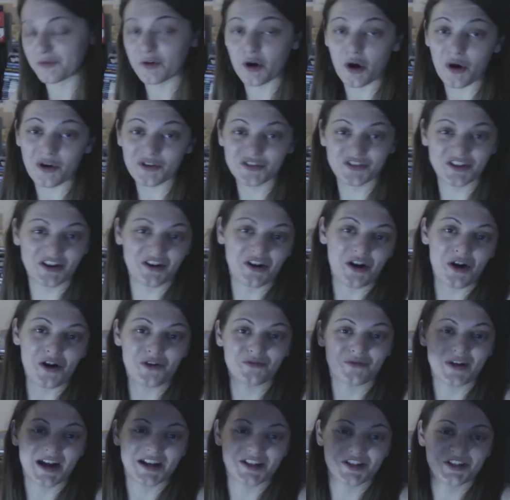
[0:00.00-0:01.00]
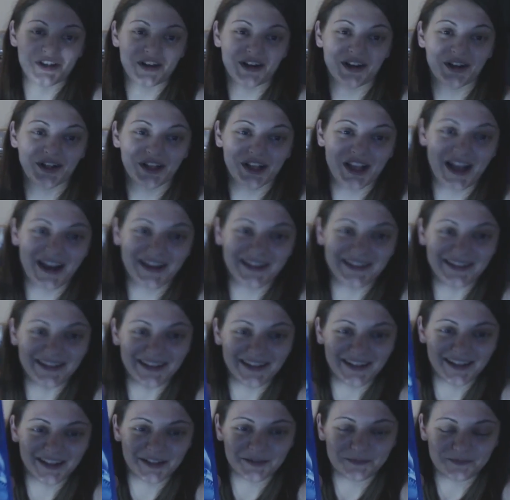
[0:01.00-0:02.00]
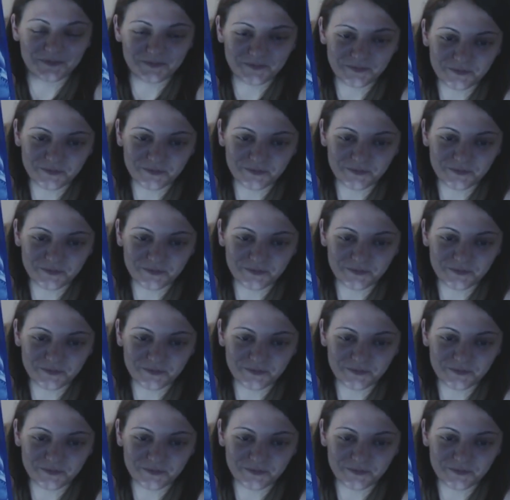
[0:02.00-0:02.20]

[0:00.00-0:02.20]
of course I got Ratchet and Clank.